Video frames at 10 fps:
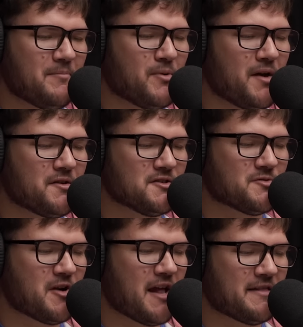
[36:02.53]
the
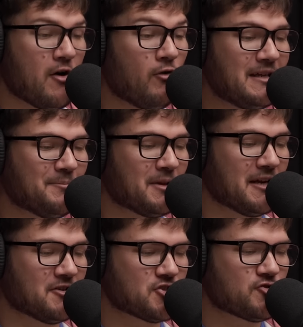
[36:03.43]
brothers were not the only
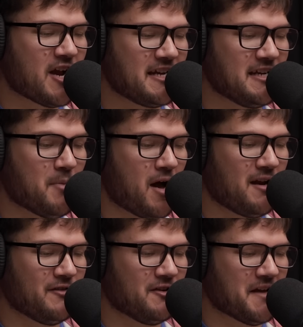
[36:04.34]
players trekking to
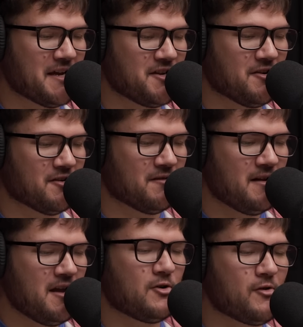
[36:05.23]
Bonneville that year.
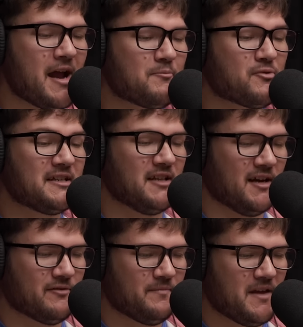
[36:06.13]
Craig
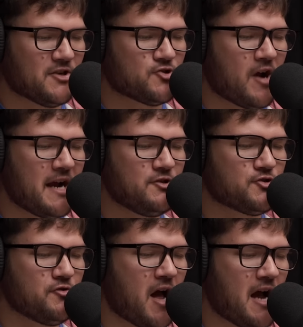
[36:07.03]
Breedlove, a tried and
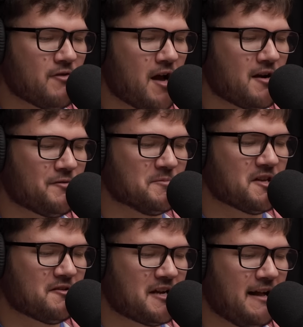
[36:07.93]
true hot rodder from
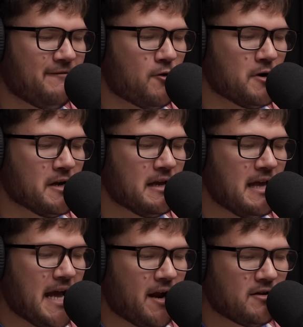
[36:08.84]
Southern California,
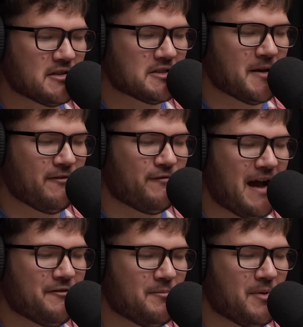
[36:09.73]
had also spent
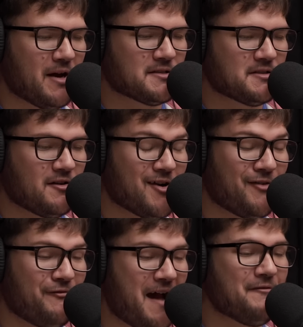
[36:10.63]
$500,
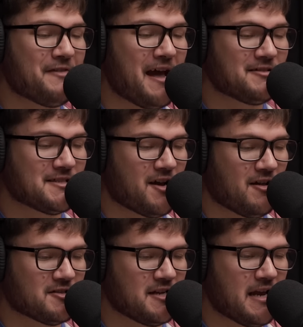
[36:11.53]
around
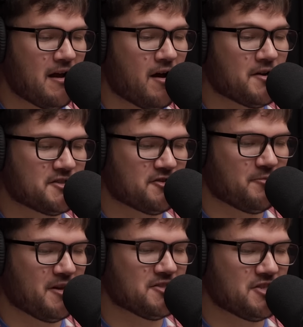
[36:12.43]
$5,000 today, on a surplus